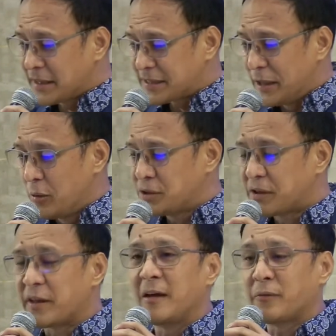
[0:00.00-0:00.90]
It is a
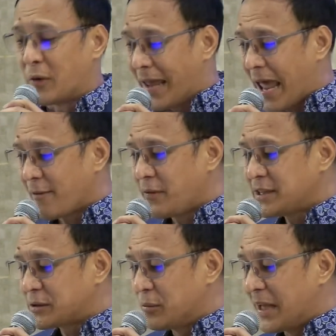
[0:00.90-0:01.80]
huge thing for
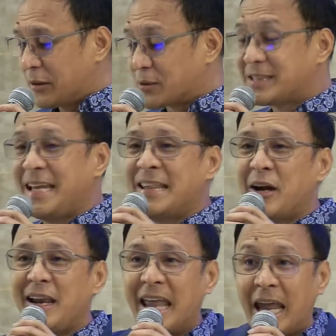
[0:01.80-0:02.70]
every student to
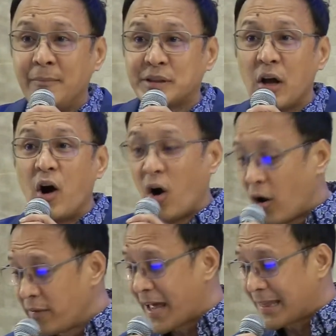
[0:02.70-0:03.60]
see their names
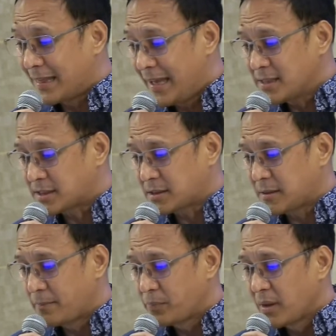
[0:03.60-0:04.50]
on that
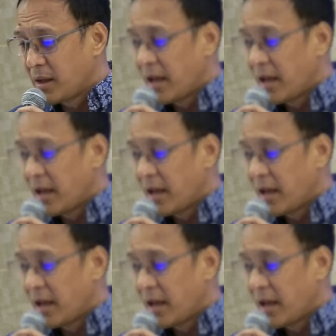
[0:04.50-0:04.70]
list.